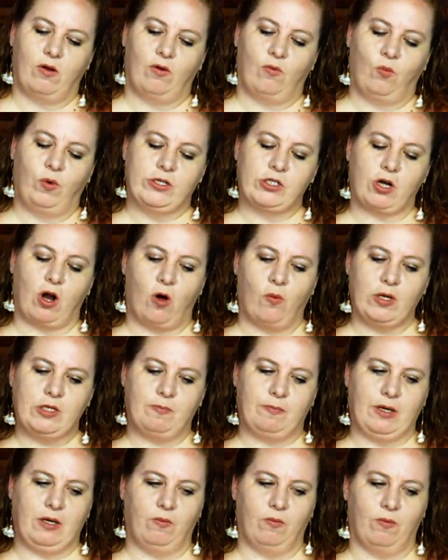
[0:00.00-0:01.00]
we should always
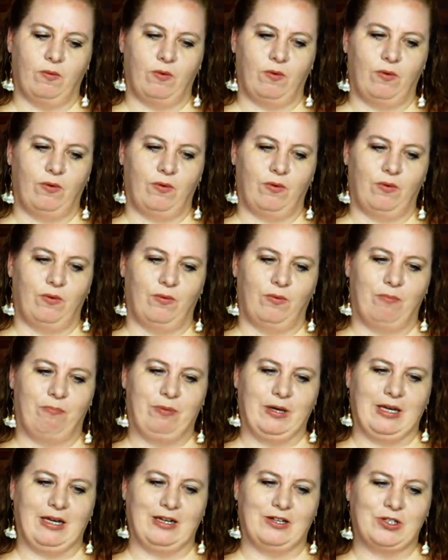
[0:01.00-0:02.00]
be